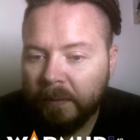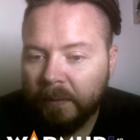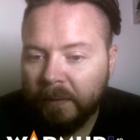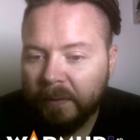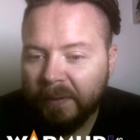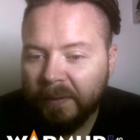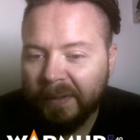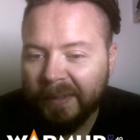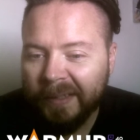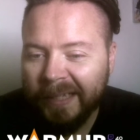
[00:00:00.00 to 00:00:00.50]

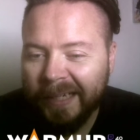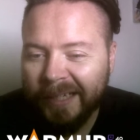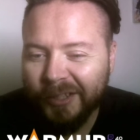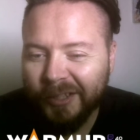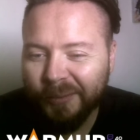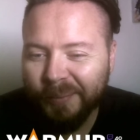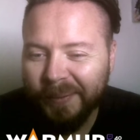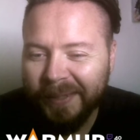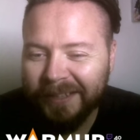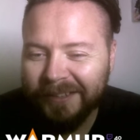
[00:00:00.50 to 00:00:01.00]
Yeah,
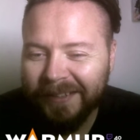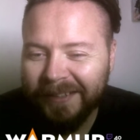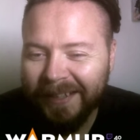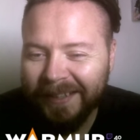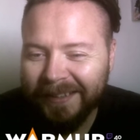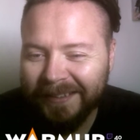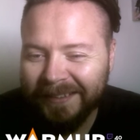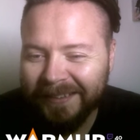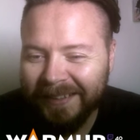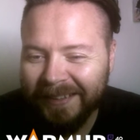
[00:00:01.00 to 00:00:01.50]
could be a
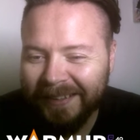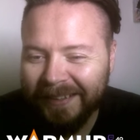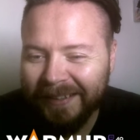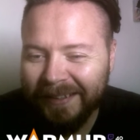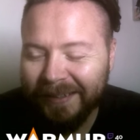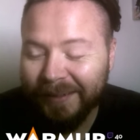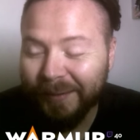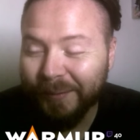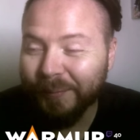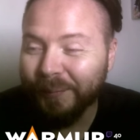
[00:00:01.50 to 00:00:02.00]
dragon
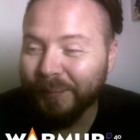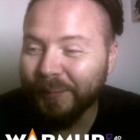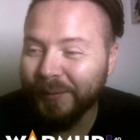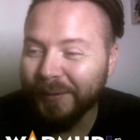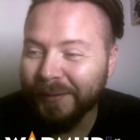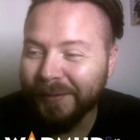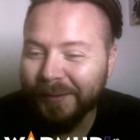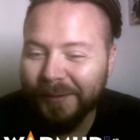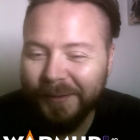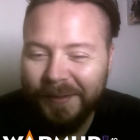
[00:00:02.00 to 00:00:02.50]

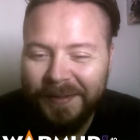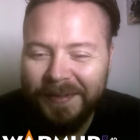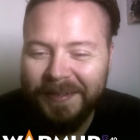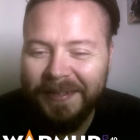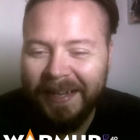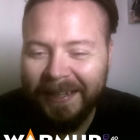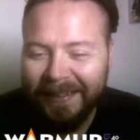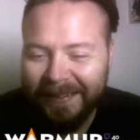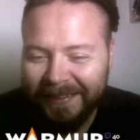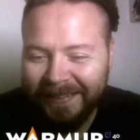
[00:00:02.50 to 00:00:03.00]

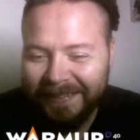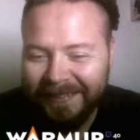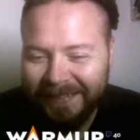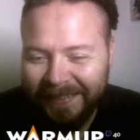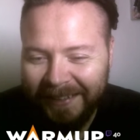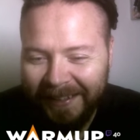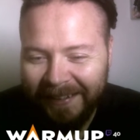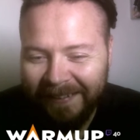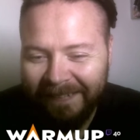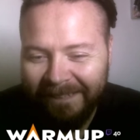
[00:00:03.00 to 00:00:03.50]
dentist, yeah.